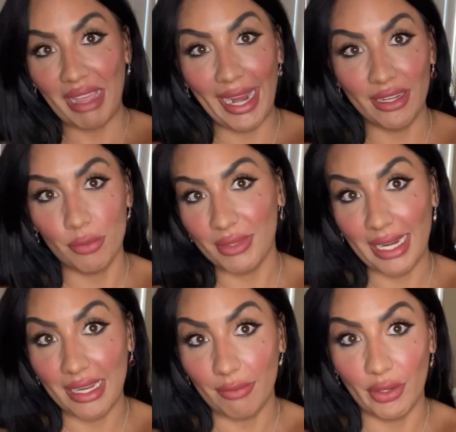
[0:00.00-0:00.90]
items,
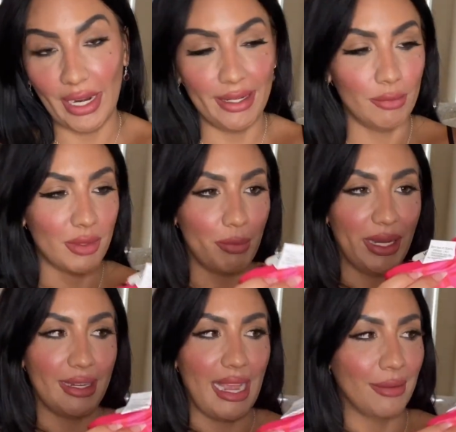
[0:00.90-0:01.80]
any of their items.
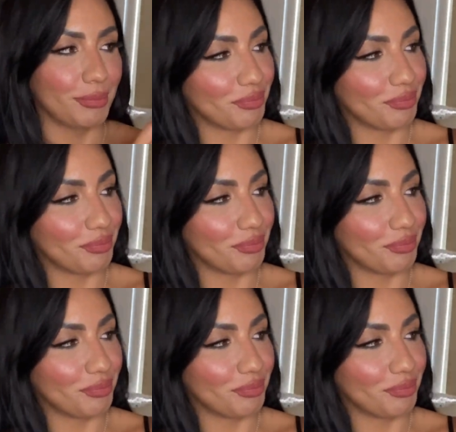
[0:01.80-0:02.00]
But yeah.